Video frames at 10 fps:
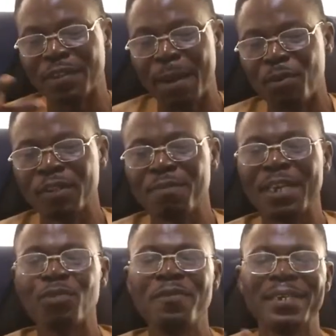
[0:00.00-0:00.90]

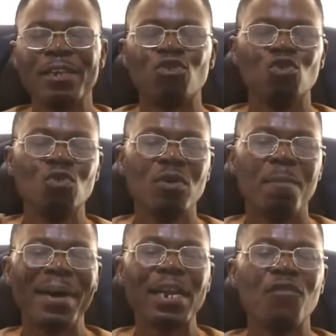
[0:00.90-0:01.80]
approximant when we get to
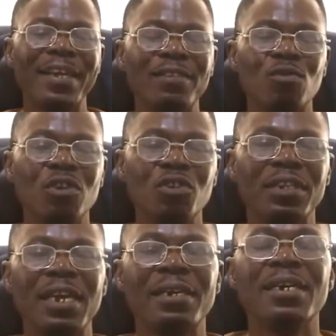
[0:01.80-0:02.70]
manner of articulation.
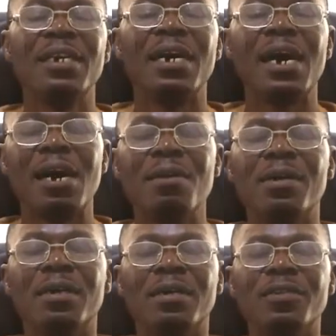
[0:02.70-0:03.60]

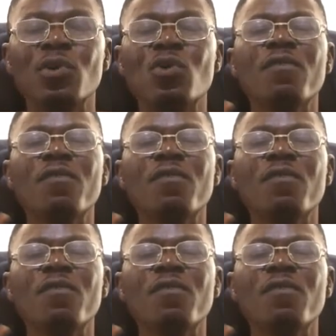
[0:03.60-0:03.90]
So